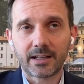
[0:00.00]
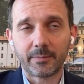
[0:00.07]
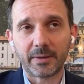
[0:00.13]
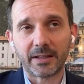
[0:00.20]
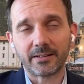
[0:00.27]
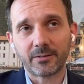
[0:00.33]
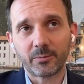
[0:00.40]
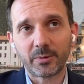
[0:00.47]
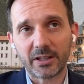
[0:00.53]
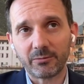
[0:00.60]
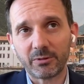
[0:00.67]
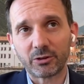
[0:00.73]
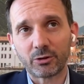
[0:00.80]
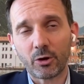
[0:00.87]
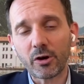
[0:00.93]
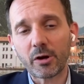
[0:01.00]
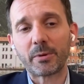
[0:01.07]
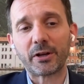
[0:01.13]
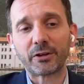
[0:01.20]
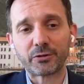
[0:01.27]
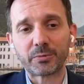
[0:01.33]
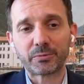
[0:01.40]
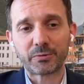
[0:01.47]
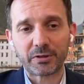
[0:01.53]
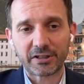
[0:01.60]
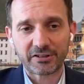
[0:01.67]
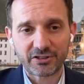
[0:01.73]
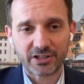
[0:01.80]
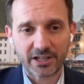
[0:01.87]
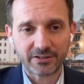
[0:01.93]
I mean, we talk about crypto
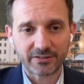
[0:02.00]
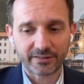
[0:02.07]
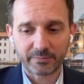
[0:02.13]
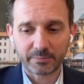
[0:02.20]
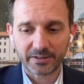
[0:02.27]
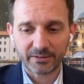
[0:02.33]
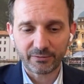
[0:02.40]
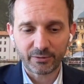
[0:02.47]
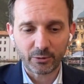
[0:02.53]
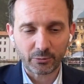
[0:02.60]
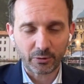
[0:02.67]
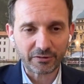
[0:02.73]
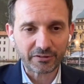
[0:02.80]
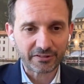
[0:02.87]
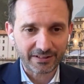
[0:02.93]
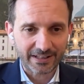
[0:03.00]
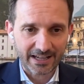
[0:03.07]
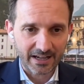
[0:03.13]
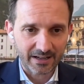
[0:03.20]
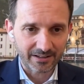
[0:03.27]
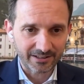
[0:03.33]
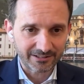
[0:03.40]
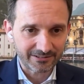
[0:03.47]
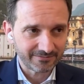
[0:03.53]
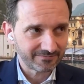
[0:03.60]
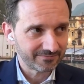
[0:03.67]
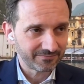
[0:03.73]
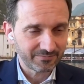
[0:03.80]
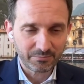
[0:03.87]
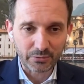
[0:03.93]
exchanges, but if you're honest, they are
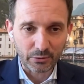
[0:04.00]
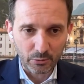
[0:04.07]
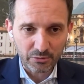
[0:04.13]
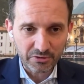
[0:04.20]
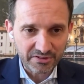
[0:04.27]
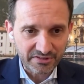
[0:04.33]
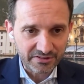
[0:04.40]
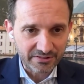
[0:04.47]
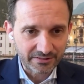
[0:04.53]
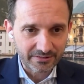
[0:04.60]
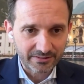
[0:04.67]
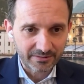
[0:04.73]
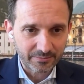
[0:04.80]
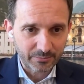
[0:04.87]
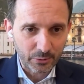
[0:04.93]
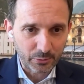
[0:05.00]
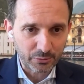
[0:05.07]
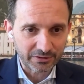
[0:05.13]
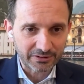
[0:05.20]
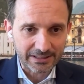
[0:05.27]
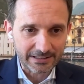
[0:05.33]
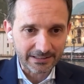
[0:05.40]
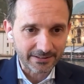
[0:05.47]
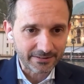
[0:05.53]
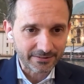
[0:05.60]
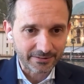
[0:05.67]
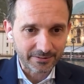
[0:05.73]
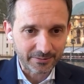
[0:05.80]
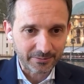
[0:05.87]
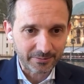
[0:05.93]
brokers, broker
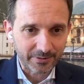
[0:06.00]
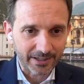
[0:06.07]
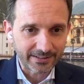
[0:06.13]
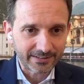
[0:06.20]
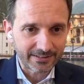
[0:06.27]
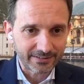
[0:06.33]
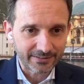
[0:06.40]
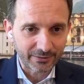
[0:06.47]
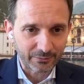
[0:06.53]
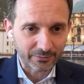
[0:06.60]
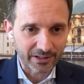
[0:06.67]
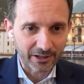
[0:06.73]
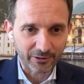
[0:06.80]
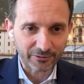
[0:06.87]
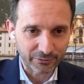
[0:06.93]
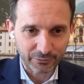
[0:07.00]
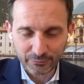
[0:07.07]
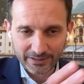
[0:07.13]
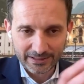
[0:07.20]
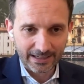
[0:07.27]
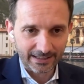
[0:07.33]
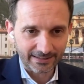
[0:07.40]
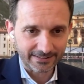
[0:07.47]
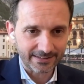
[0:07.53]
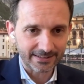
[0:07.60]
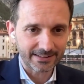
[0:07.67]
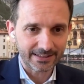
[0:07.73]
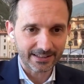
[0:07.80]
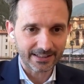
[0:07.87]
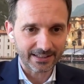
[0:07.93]
dealers, right? So they also do the
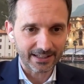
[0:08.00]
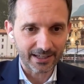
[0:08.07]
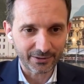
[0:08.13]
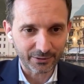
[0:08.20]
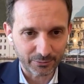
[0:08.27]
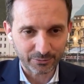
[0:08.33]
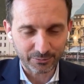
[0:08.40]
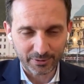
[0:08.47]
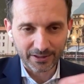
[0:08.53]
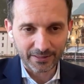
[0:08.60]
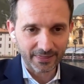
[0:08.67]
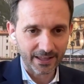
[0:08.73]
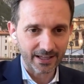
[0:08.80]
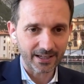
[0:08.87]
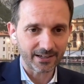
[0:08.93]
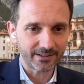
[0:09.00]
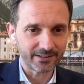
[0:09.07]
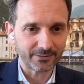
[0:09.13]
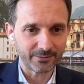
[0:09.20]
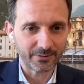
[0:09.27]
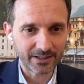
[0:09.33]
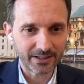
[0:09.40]
custody. Yeah, you trade there,